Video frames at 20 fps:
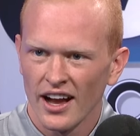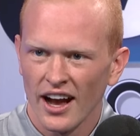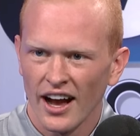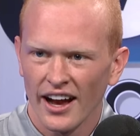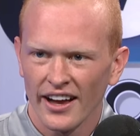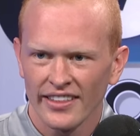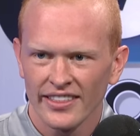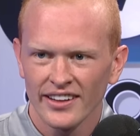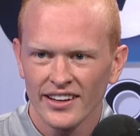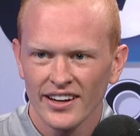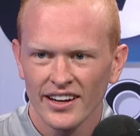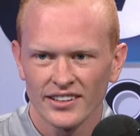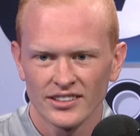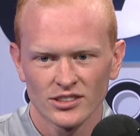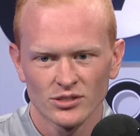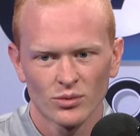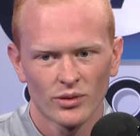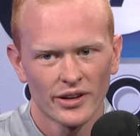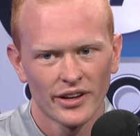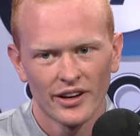i think i
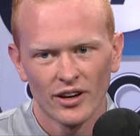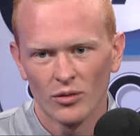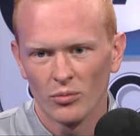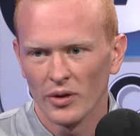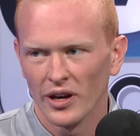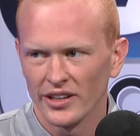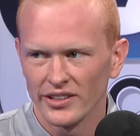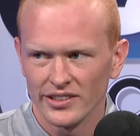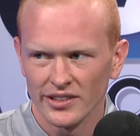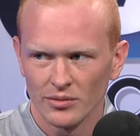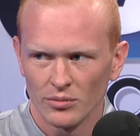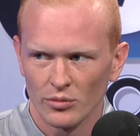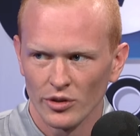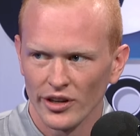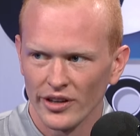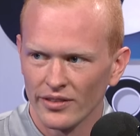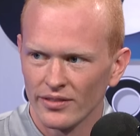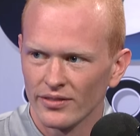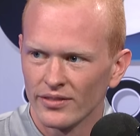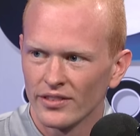just want to help my team
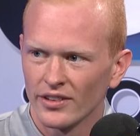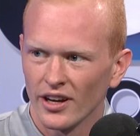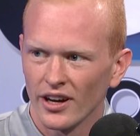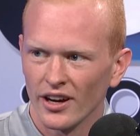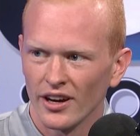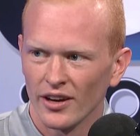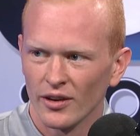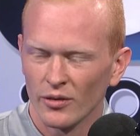win uh,